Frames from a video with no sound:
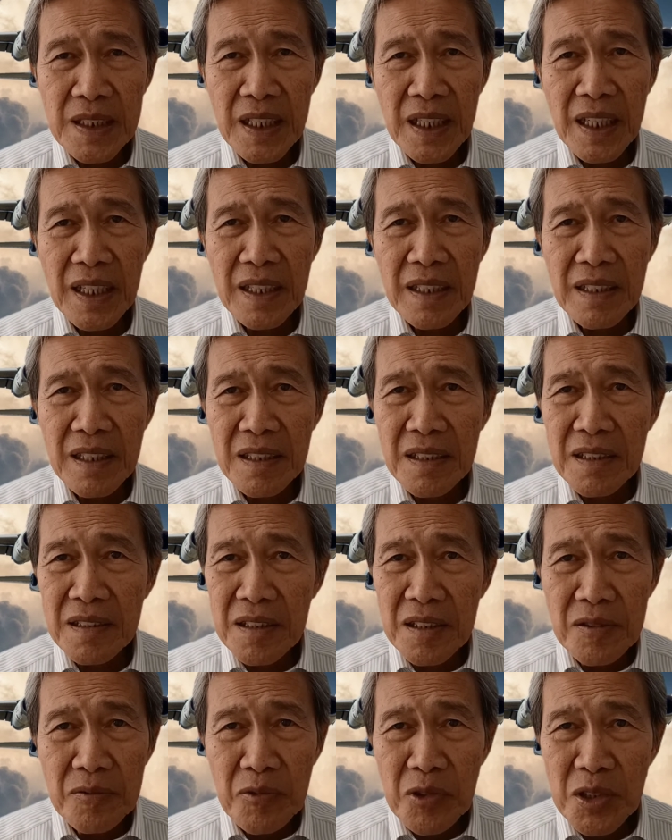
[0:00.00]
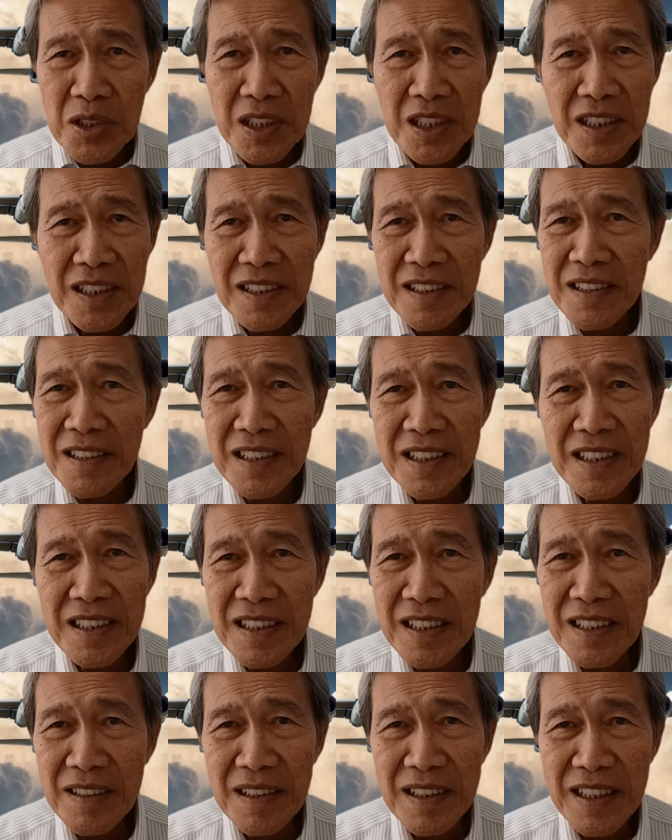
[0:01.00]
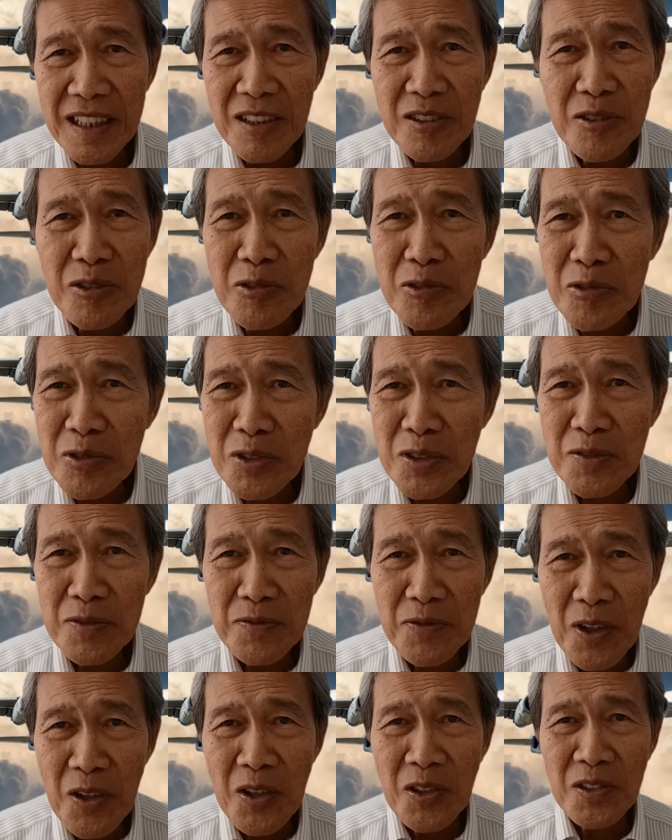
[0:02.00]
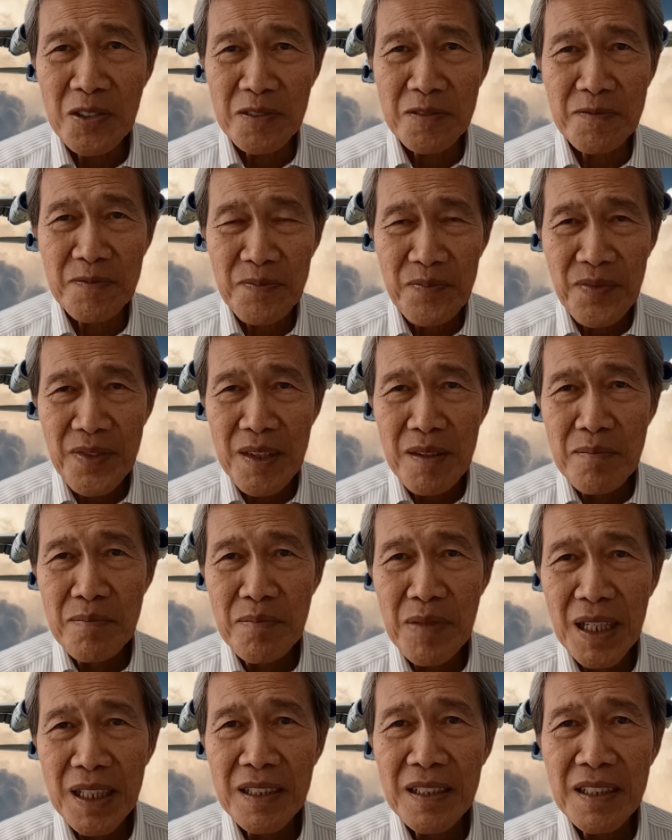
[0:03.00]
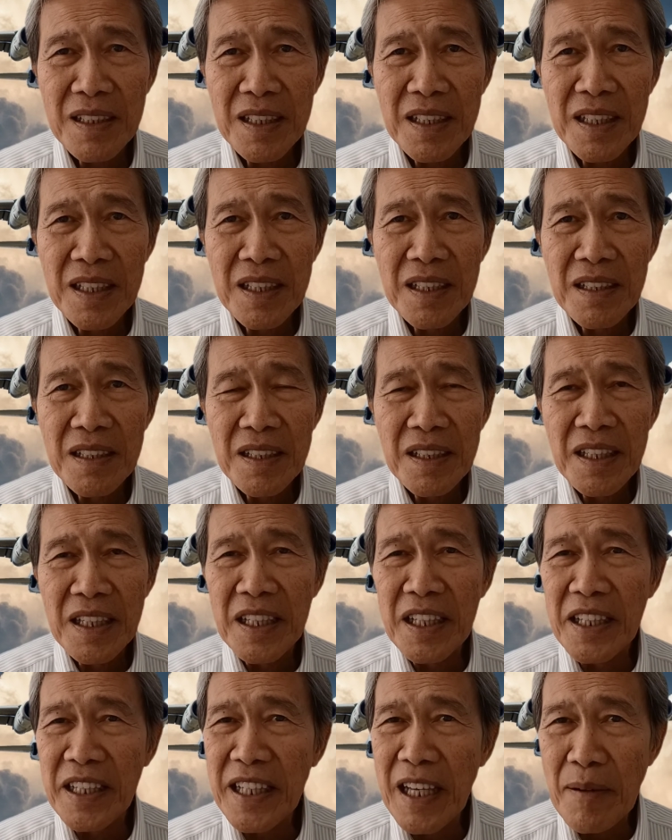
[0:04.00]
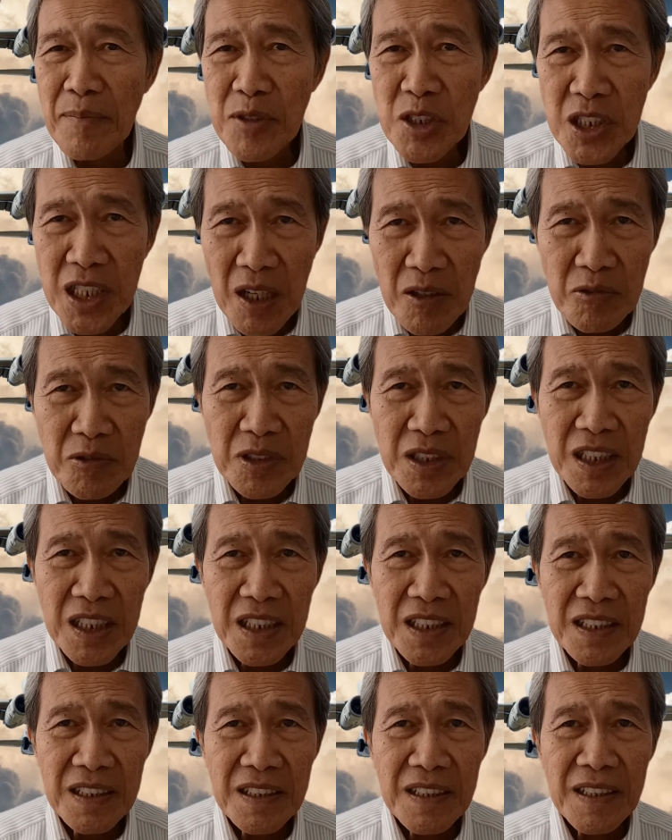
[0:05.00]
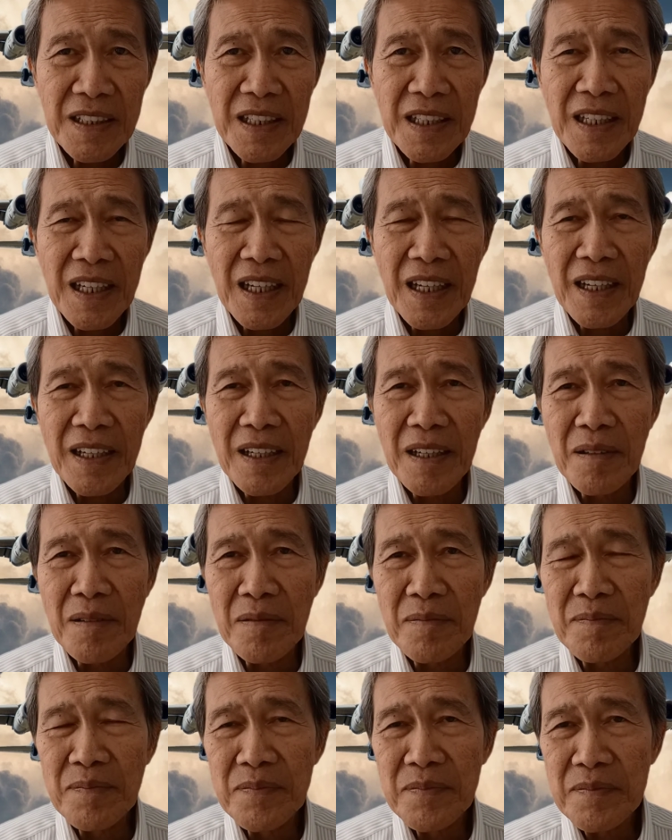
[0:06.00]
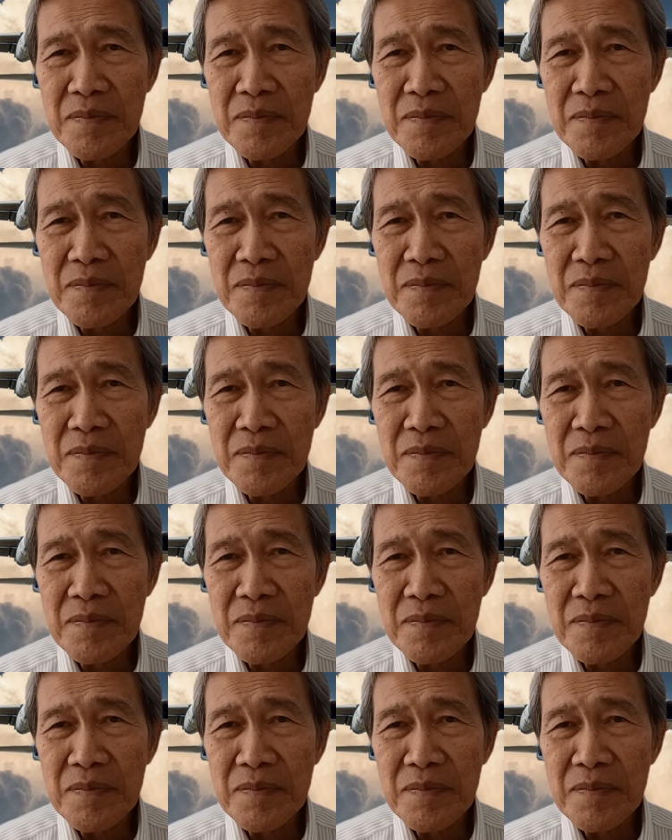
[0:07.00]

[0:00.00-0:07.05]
and it wasn't the crew's fault, but he kept shouting and